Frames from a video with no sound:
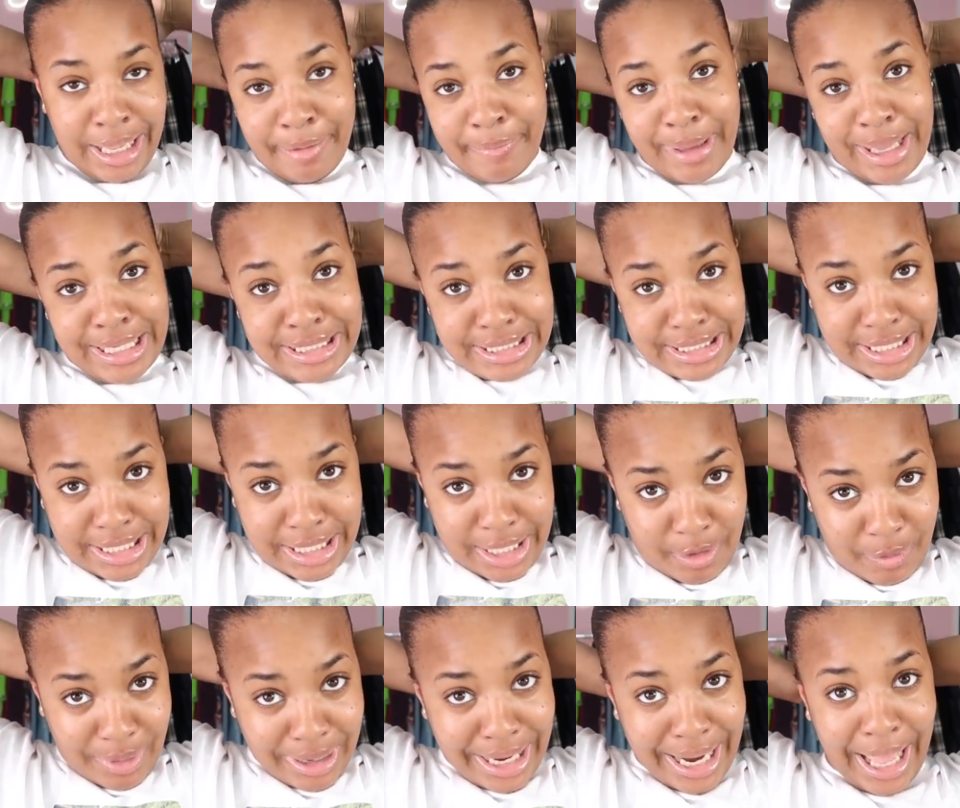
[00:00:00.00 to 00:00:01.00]
Basically,
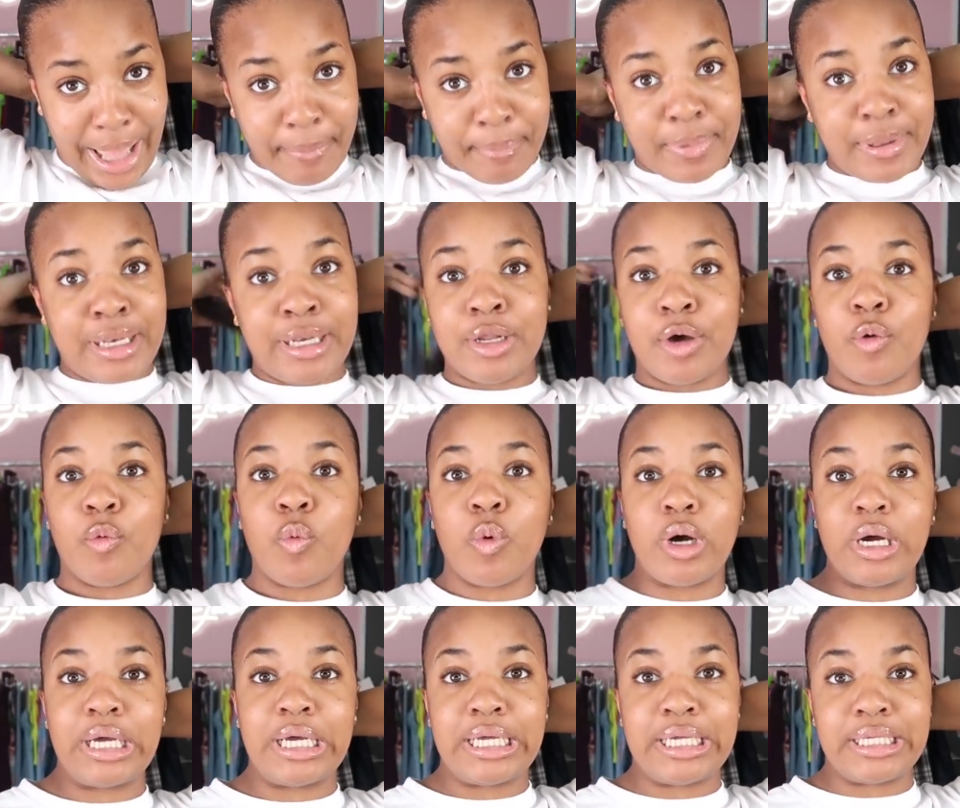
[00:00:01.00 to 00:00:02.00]
what happened
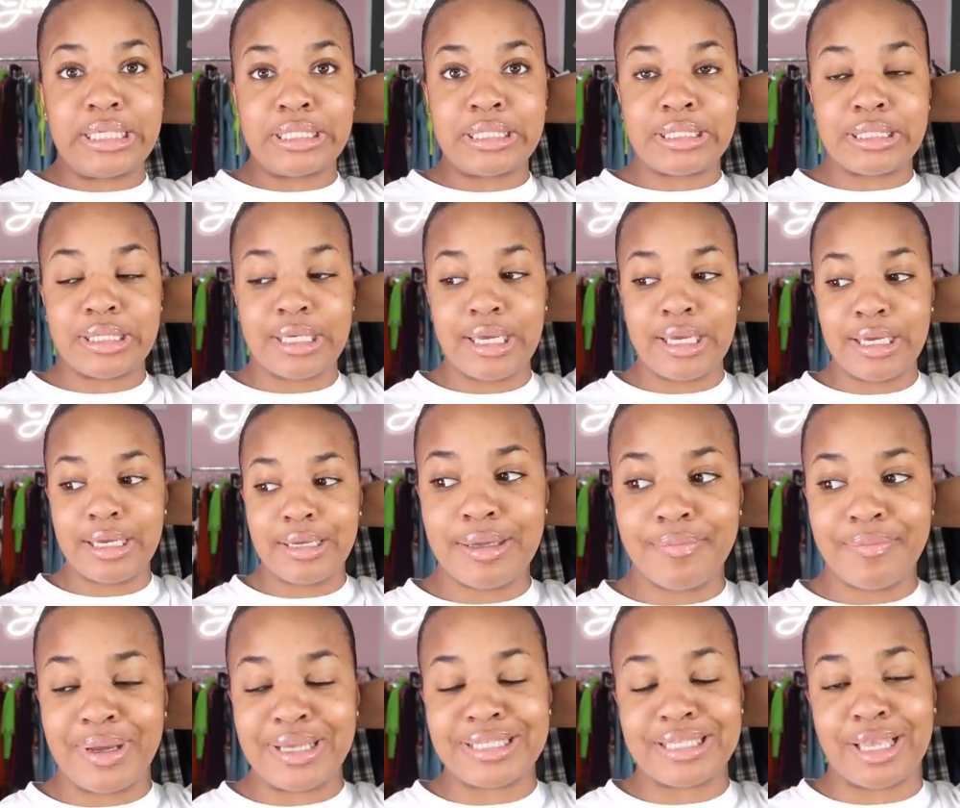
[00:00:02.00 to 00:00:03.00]
was
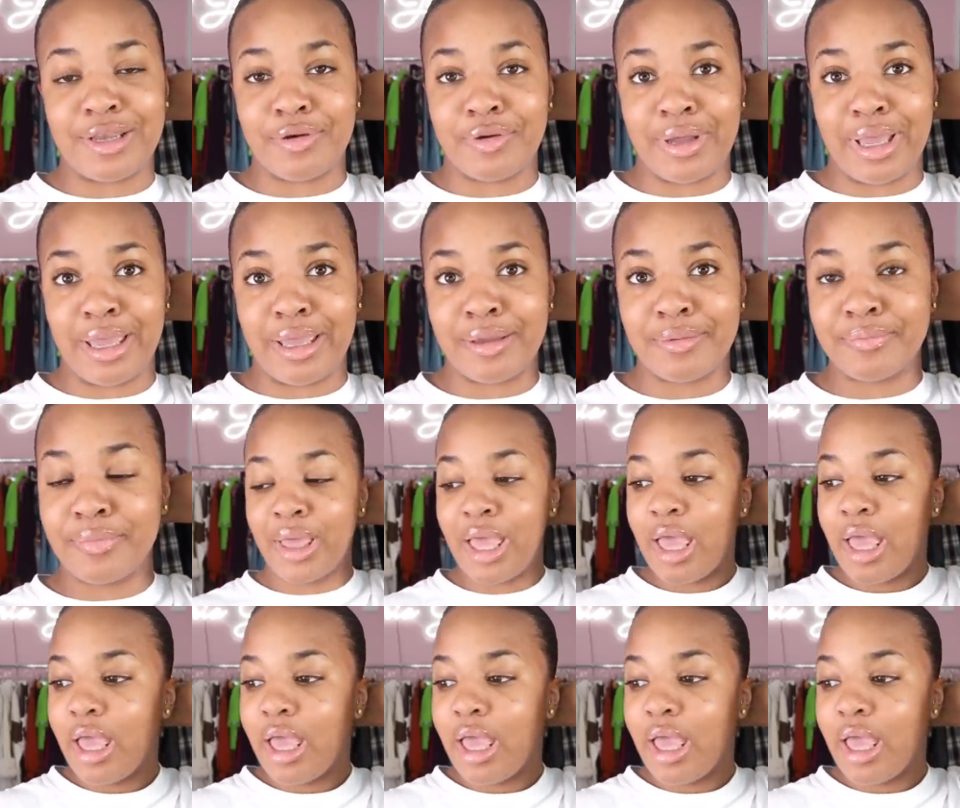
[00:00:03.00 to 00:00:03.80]
my cycle came.